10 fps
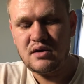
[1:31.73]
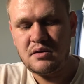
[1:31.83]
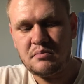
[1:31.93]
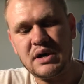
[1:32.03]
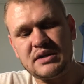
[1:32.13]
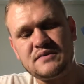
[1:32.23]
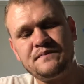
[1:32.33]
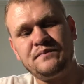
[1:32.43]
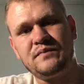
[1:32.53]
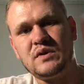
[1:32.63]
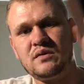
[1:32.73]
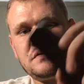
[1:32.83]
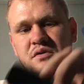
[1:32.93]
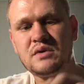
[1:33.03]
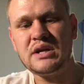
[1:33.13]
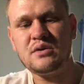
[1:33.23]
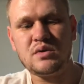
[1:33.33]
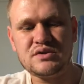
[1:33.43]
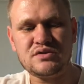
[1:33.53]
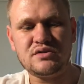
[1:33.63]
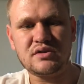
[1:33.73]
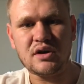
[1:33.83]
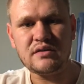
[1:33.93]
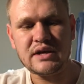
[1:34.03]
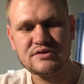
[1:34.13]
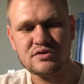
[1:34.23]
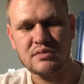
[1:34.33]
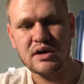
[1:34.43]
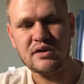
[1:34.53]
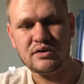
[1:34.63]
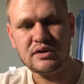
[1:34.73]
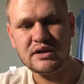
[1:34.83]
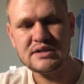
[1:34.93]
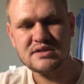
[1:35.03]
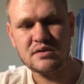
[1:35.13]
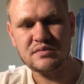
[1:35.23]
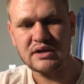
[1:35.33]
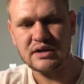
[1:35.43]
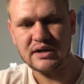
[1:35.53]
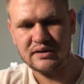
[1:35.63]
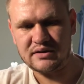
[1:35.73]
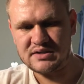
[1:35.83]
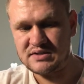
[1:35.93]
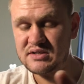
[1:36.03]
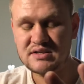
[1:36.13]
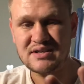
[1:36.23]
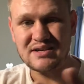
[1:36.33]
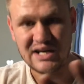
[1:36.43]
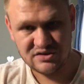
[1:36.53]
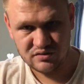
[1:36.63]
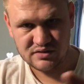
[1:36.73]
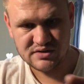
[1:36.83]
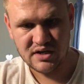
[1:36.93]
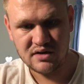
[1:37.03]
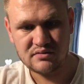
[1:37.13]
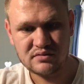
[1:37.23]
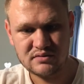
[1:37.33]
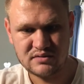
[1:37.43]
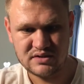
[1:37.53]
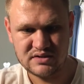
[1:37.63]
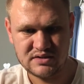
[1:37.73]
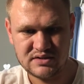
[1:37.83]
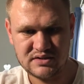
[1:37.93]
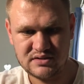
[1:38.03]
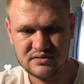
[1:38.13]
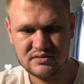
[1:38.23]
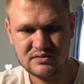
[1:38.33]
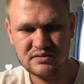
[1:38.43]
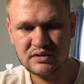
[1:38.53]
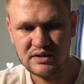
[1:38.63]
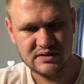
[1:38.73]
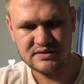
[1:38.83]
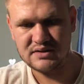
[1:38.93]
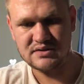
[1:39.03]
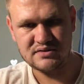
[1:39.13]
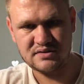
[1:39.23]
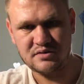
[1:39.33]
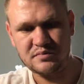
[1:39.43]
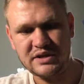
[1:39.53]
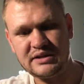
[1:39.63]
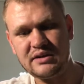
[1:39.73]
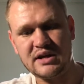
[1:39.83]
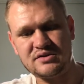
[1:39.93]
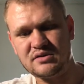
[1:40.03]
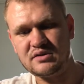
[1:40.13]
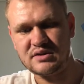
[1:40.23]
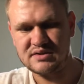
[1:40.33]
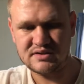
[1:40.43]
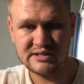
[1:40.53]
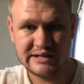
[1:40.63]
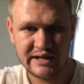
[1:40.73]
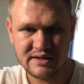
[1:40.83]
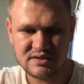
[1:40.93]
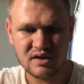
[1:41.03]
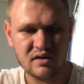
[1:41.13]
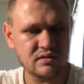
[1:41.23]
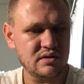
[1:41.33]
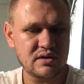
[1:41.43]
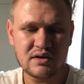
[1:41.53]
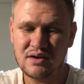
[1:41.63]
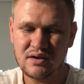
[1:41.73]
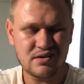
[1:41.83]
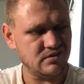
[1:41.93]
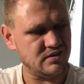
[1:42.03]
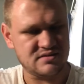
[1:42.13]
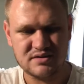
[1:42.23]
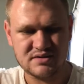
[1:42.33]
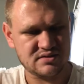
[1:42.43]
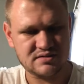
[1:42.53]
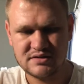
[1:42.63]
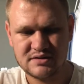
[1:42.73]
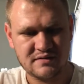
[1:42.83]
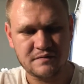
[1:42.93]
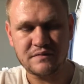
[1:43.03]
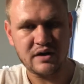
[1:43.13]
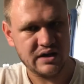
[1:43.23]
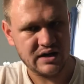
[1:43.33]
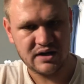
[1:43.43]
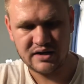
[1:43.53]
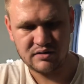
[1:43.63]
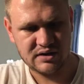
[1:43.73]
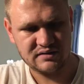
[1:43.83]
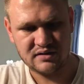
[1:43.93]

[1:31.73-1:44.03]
But if you really want to go the extra mile, you can get something like this. This is a natural stone. This is completely natural. This is slate stone. This is very high grit.